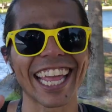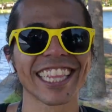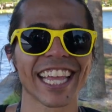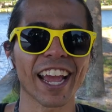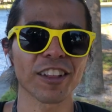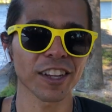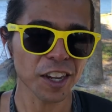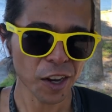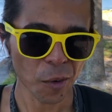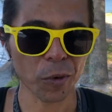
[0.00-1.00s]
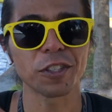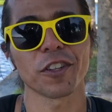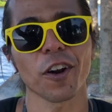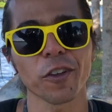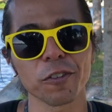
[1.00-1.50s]
And then we
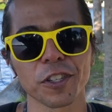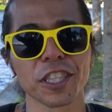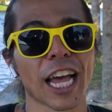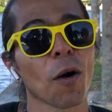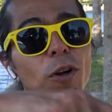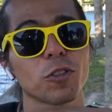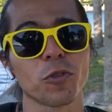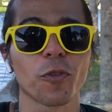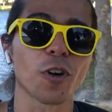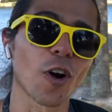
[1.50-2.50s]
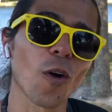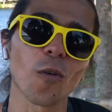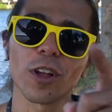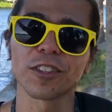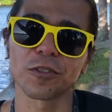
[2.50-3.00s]
started using that one to
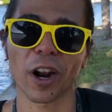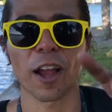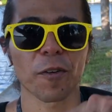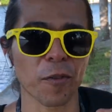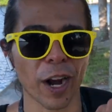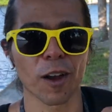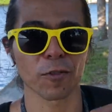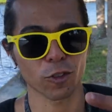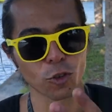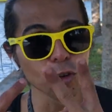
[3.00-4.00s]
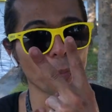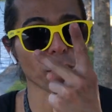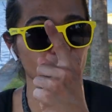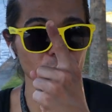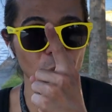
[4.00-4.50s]
go and drive around two
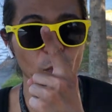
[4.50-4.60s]
persons